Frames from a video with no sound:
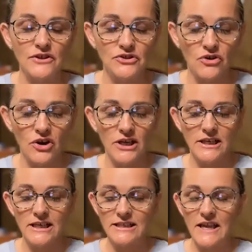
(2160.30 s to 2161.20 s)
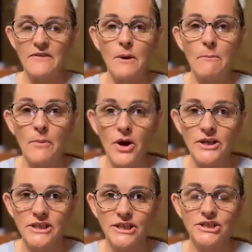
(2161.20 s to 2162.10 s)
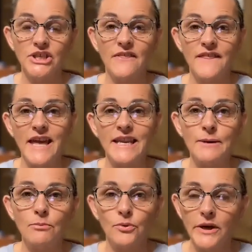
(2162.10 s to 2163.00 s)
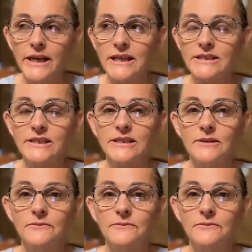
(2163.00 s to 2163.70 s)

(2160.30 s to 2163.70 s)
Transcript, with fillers: and the darkness and the bondage that it brings.